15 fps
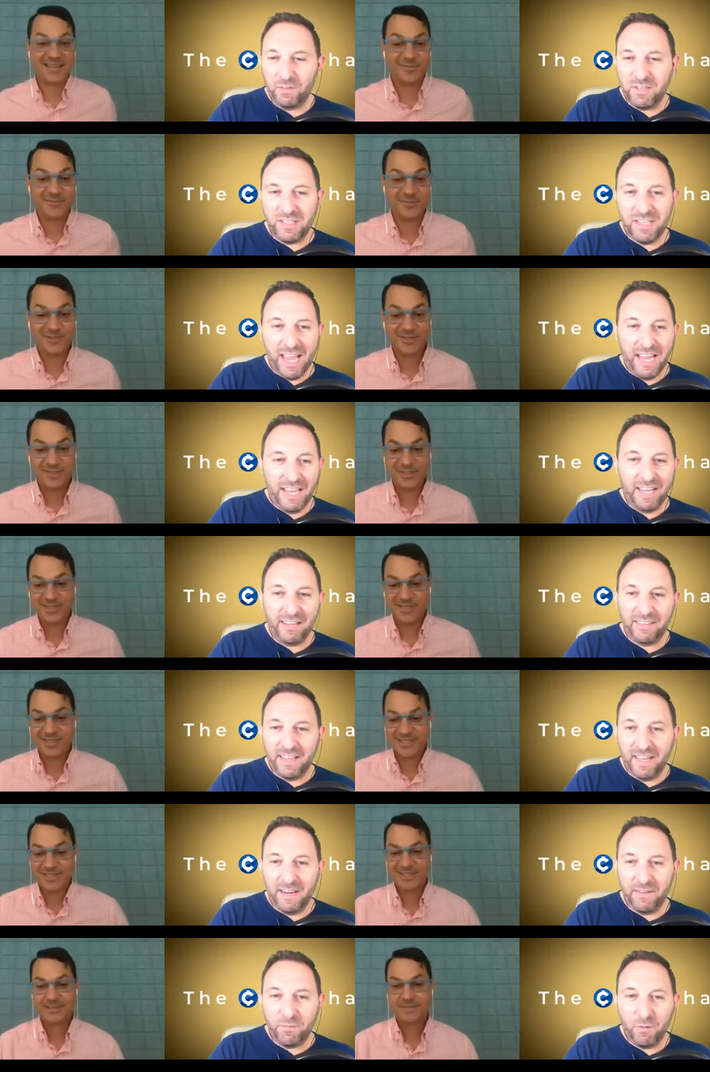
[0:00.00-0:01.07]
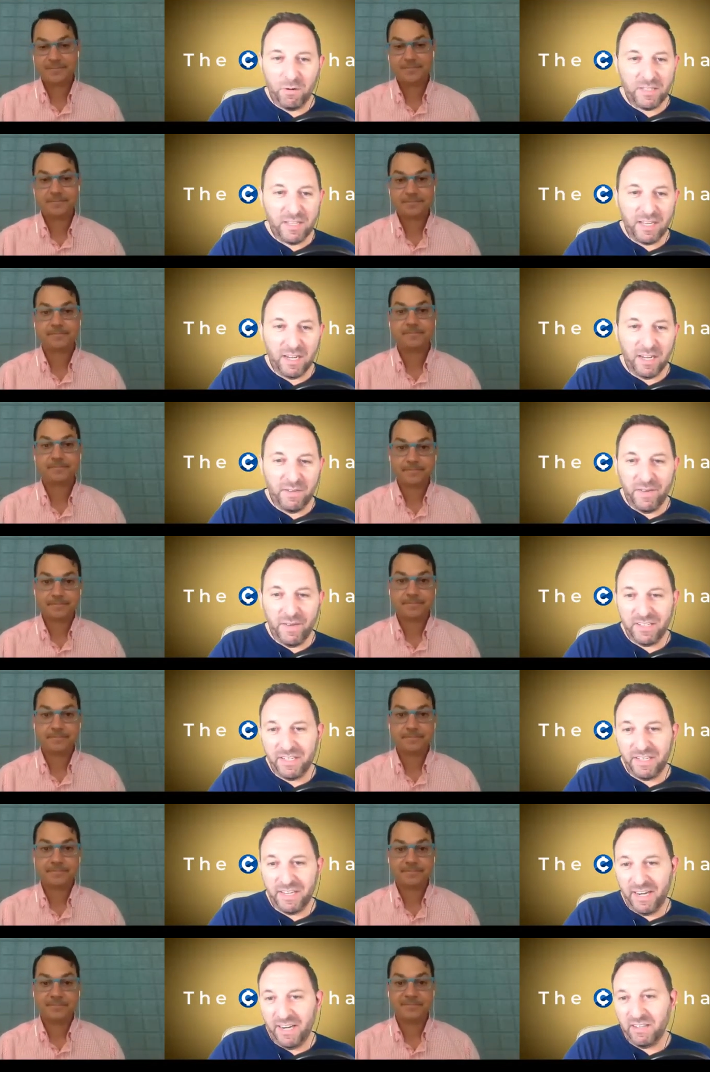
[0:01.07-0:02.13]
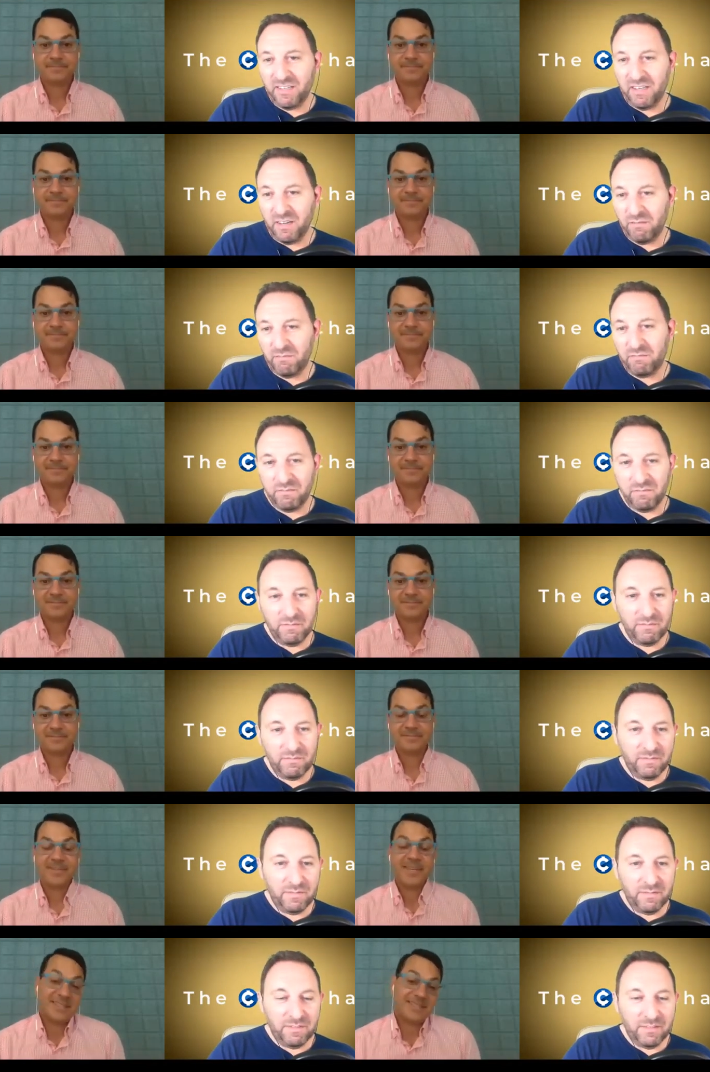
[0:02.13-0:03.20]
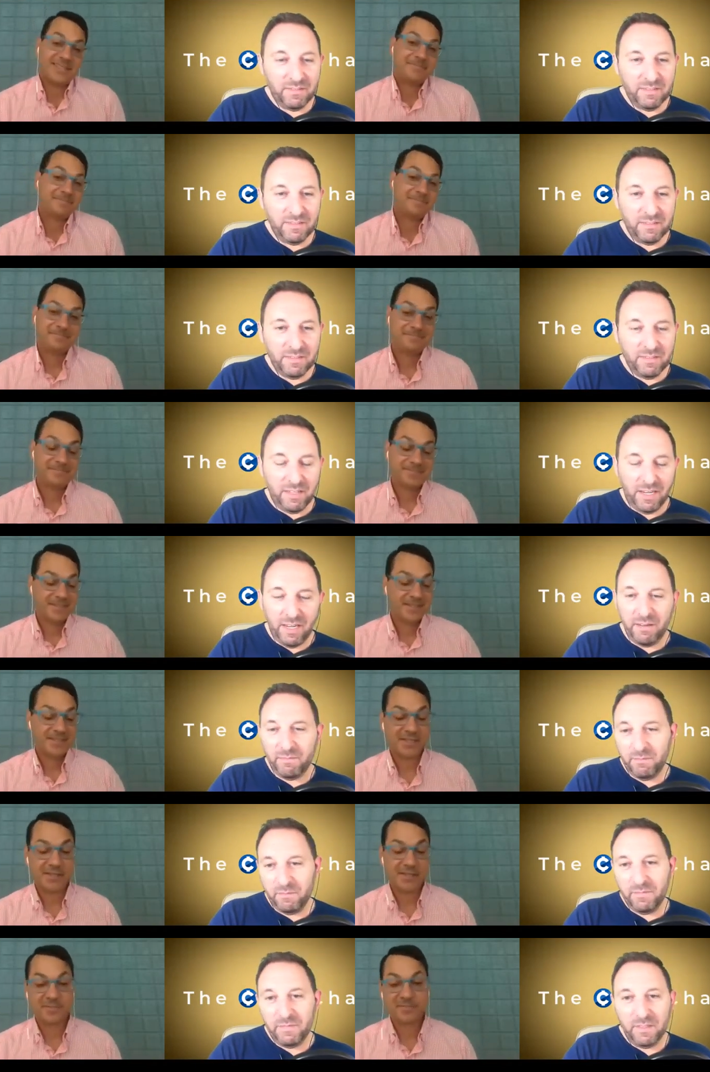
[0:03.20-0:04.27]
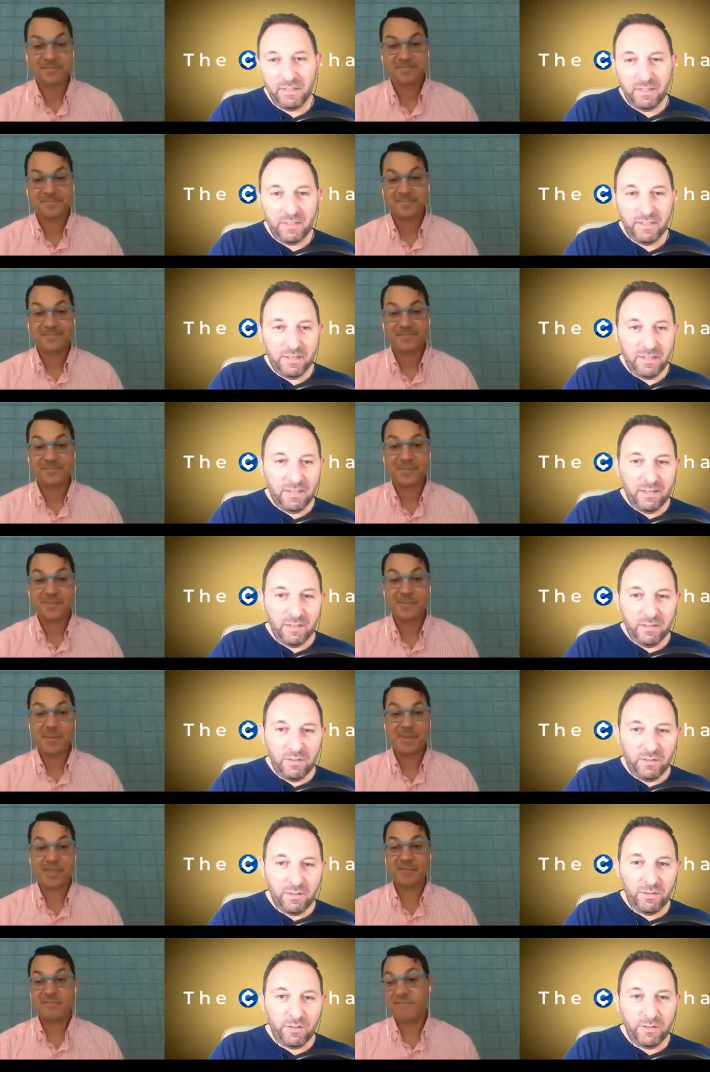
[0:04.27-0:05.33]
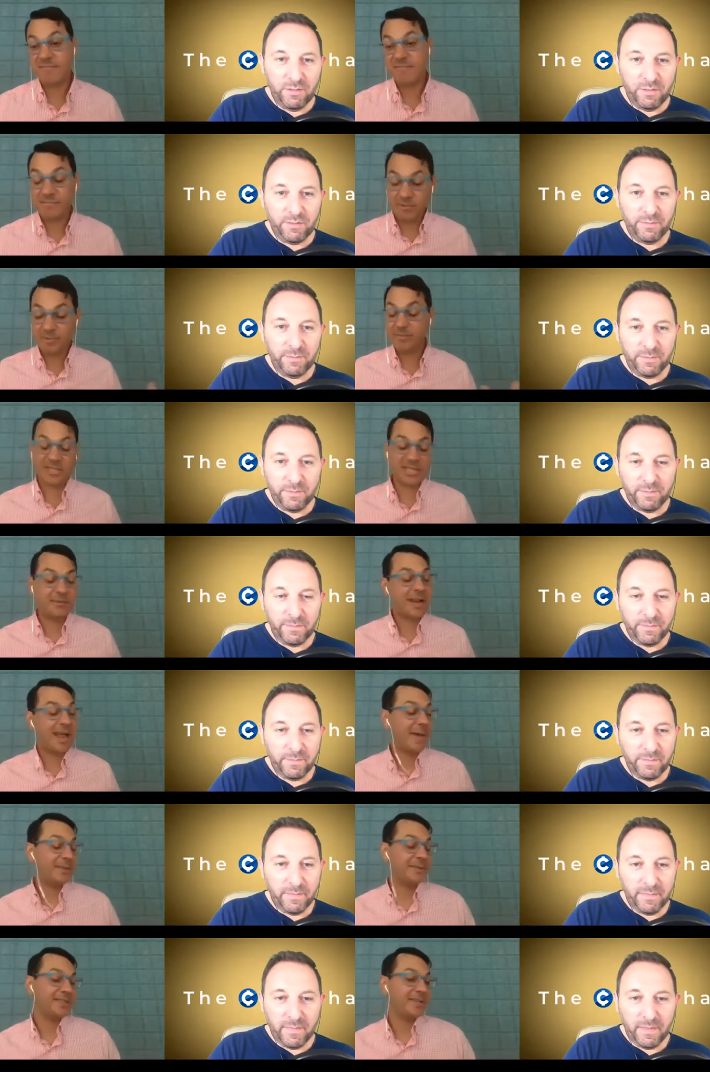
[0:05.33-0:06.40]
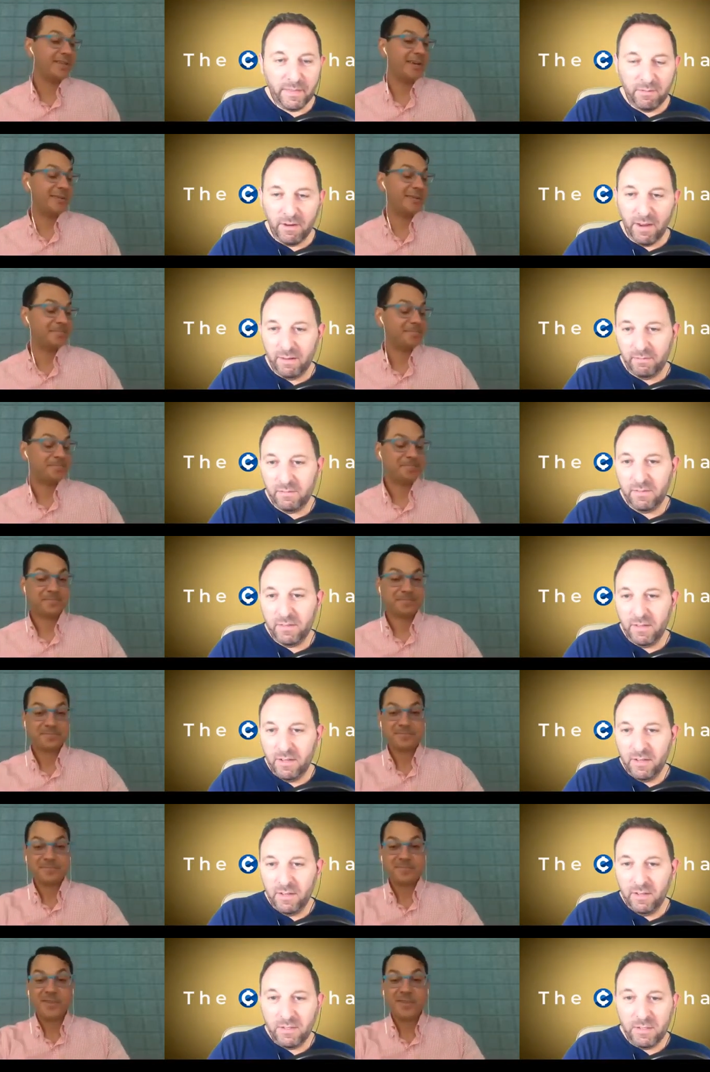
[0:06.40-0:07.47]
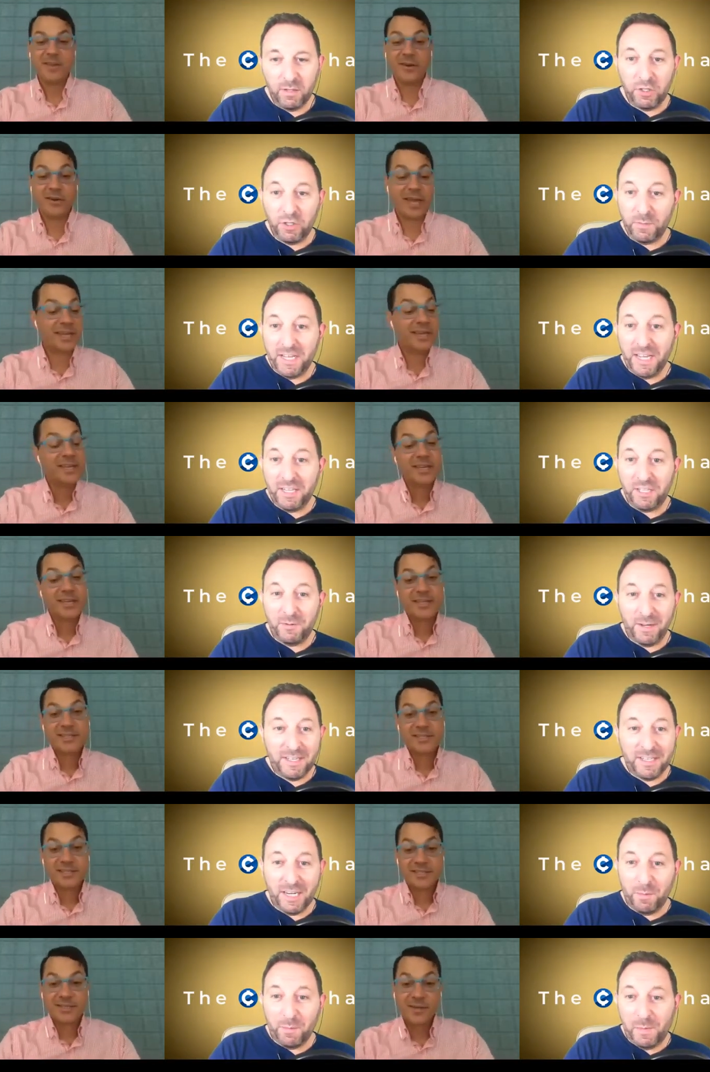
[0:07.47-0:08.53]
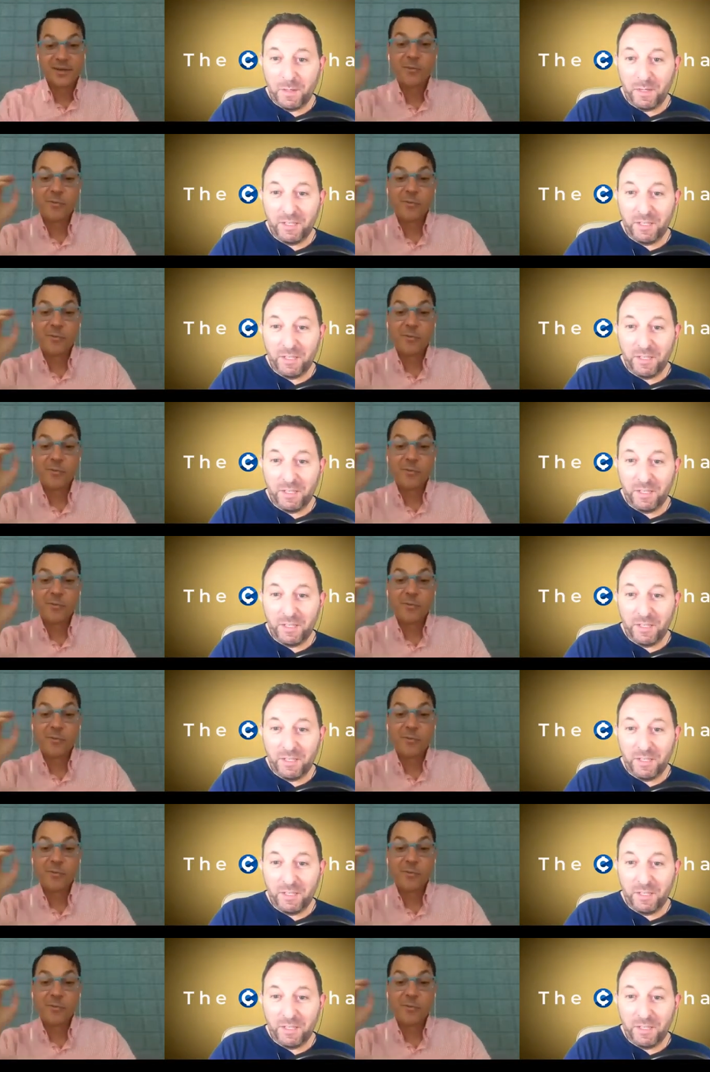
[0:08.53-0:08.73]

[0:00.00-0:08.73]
Speaker 1: saying it, then of course they got investigated. So
Speaker 2: they did. Yeah. So, so maybe we'll, we'll see what happens on that one. Right. So okay. should we get to it? Because I know people are